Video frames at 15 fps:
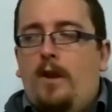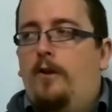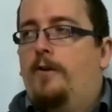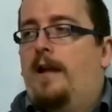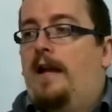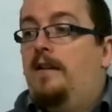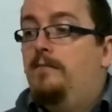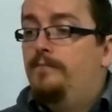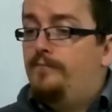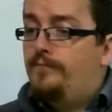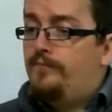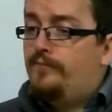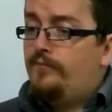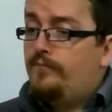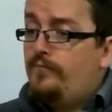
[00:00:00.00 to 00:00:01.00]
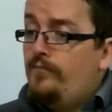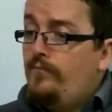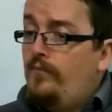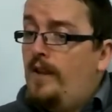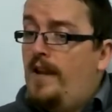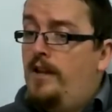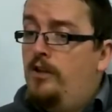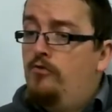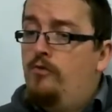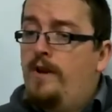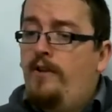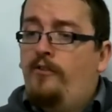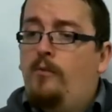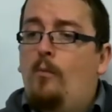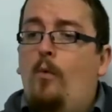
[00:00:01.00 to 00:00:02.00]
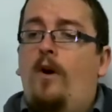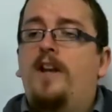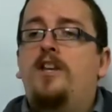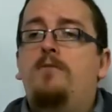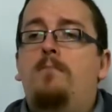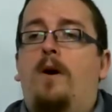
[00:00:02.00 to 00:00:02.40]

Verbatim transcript: Okay, and the reason why you